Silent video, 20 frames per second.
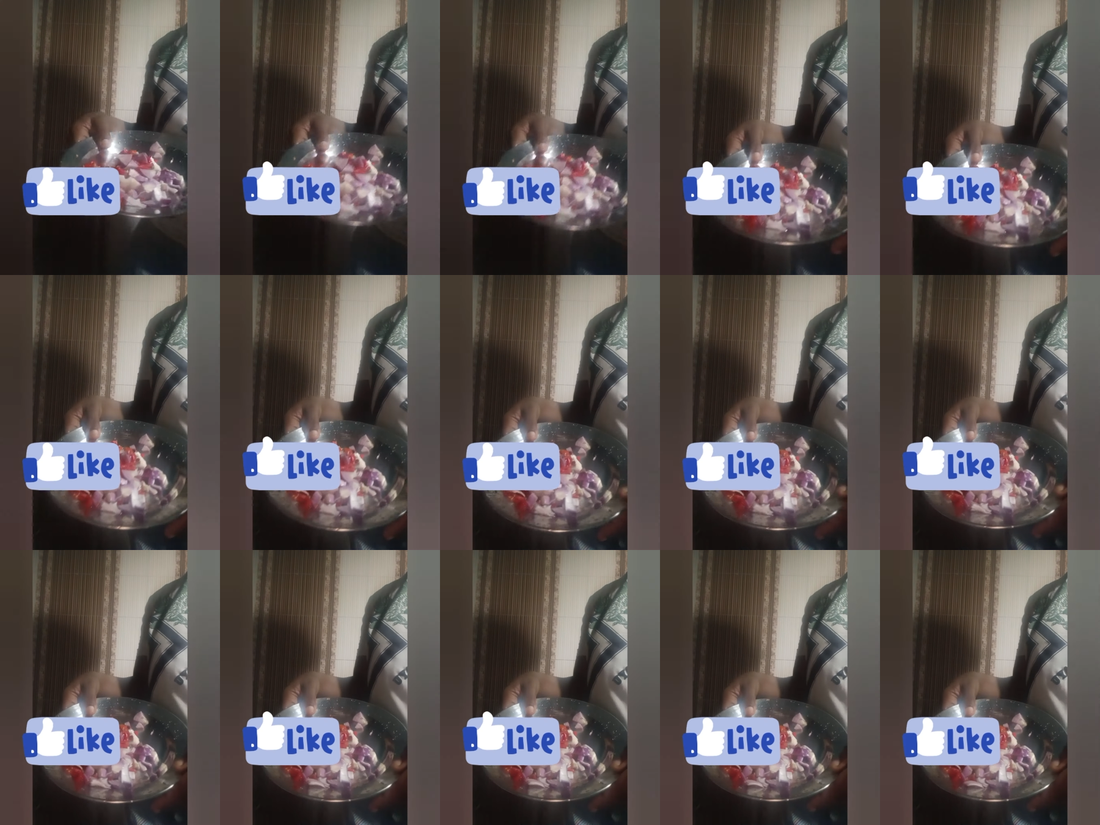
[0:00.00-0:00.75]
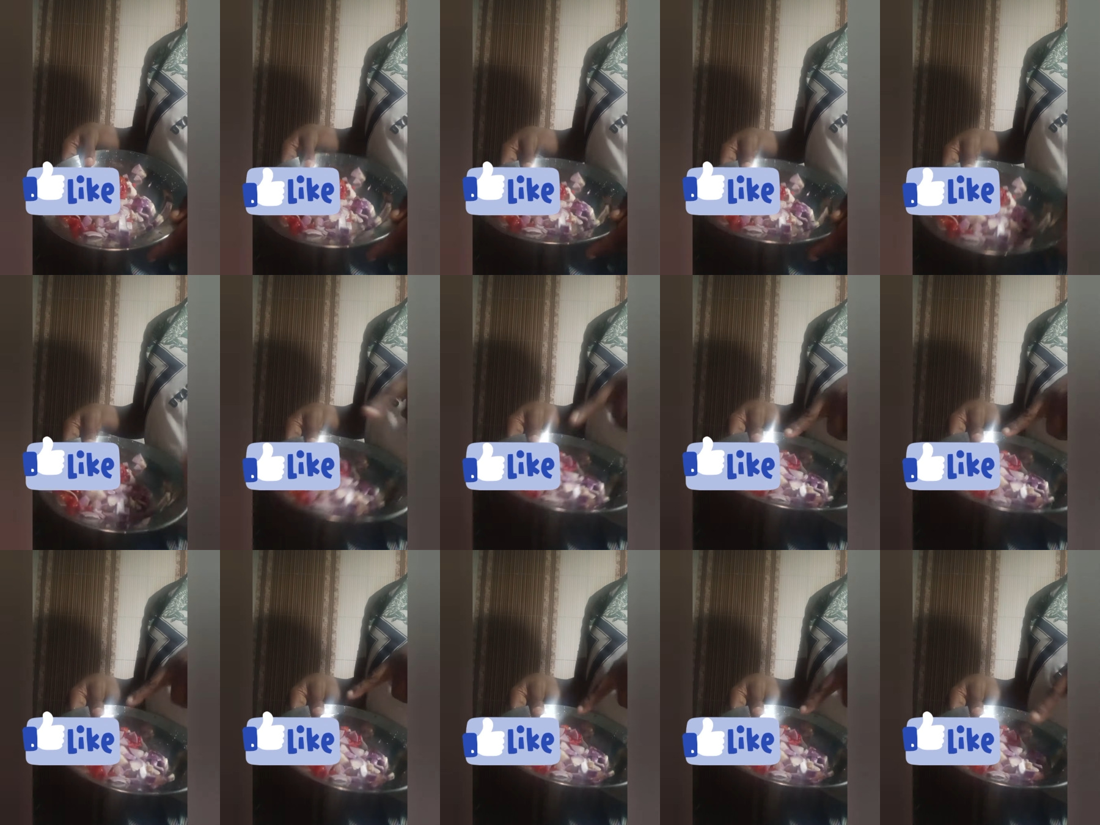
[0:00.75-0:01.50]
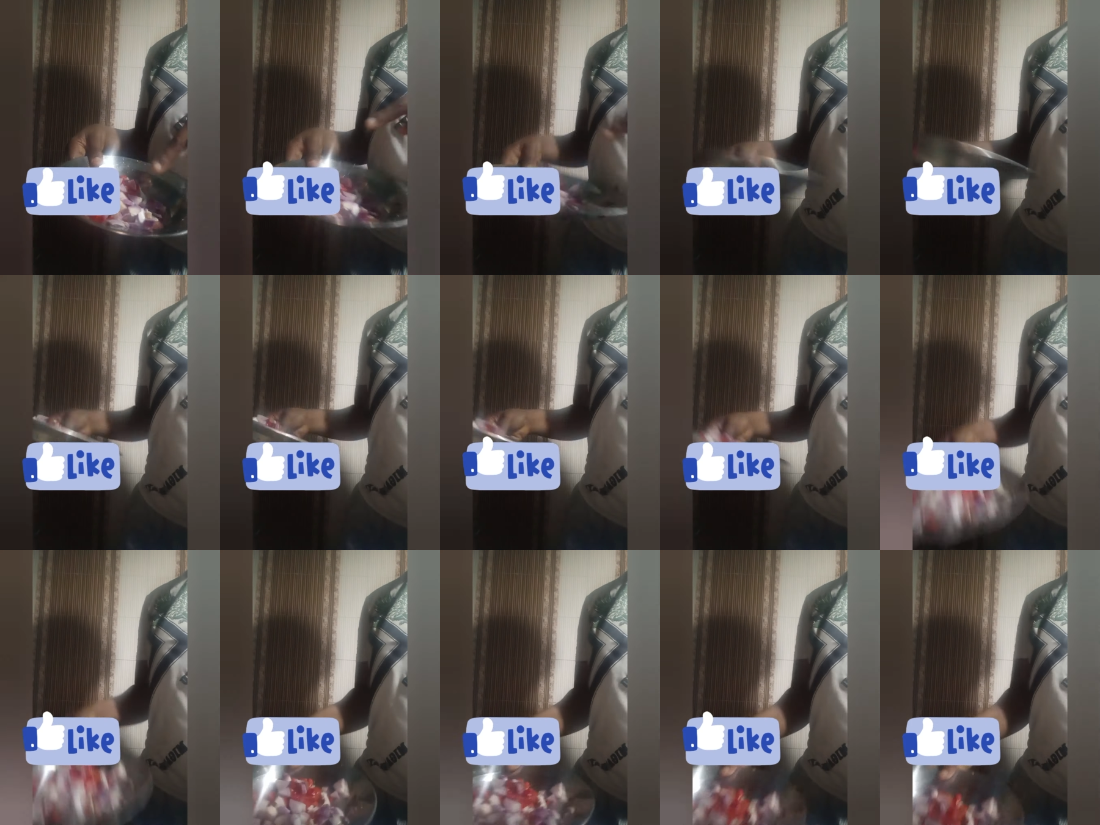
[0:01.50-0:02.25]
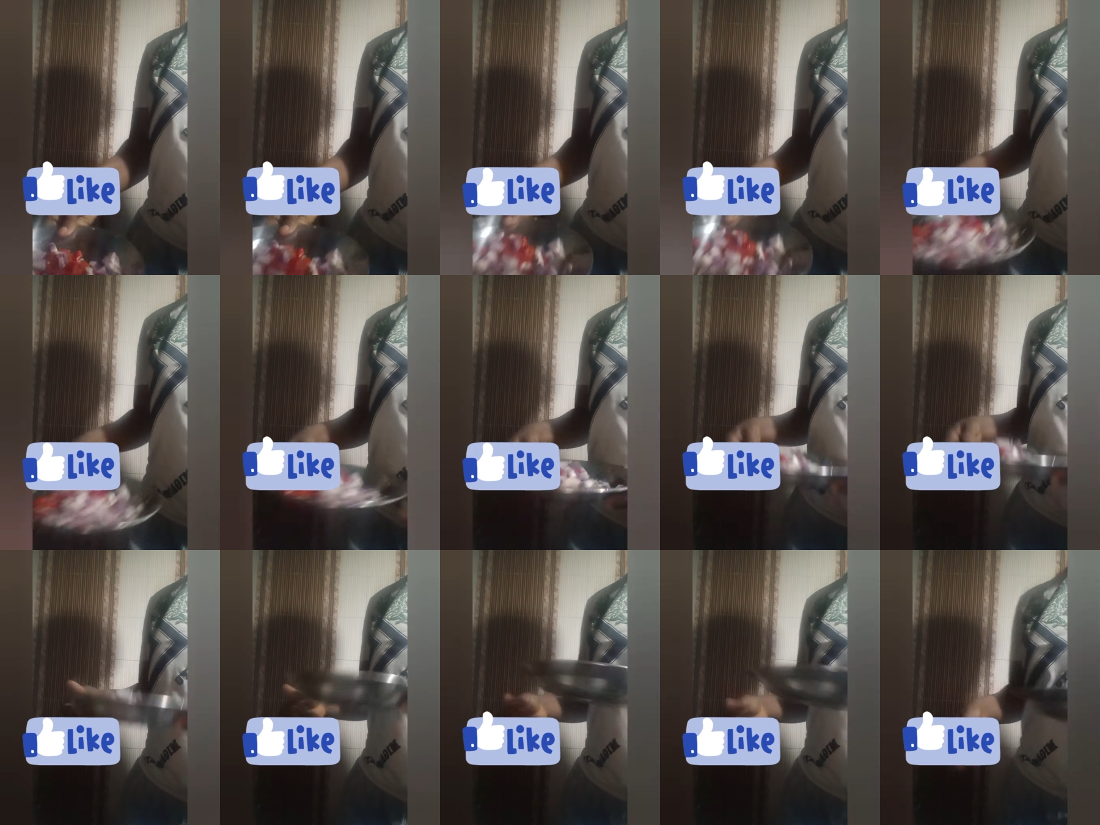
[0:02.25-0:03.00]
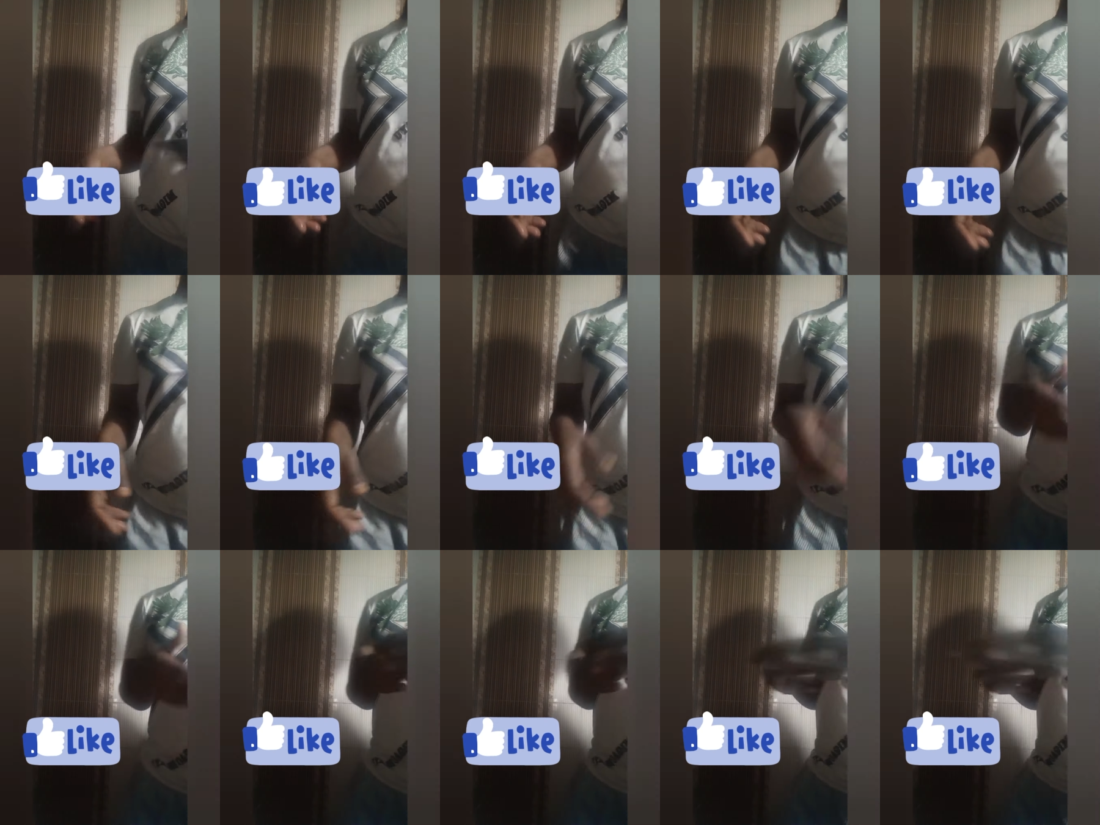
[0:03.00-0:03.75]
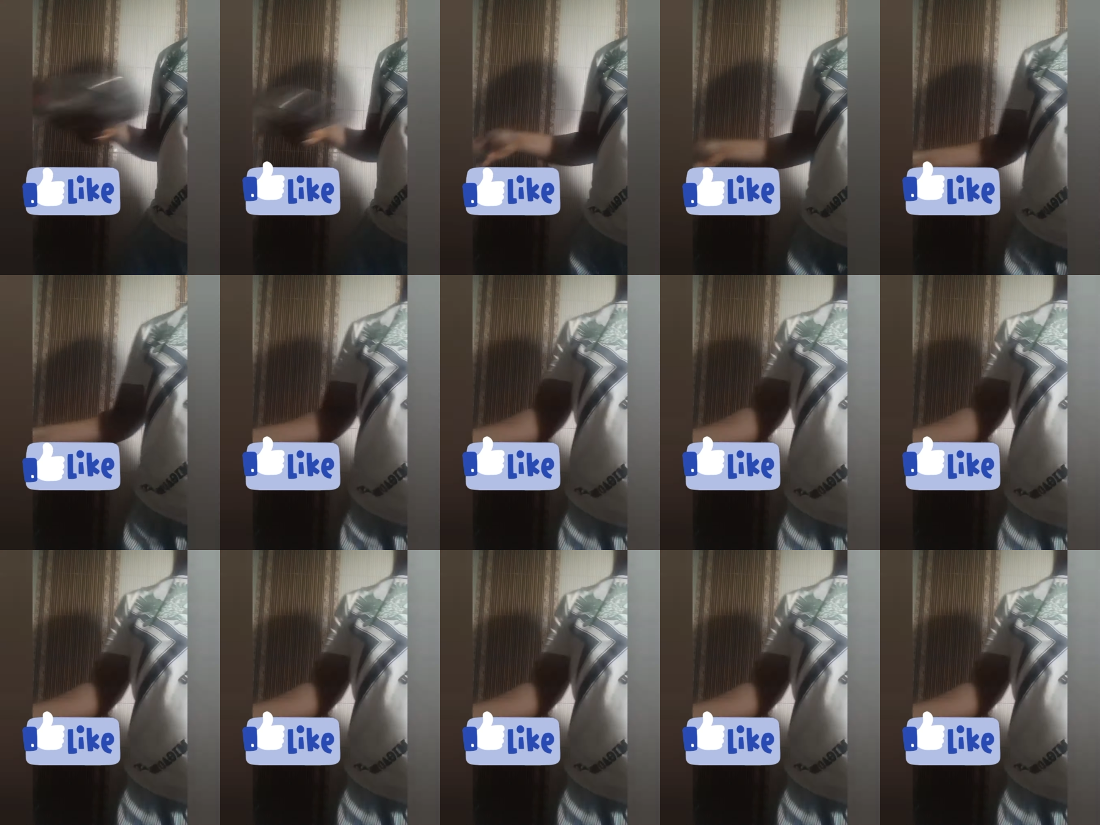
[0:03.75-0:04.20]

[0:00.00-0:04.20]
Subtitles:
[unreadable: no face in view]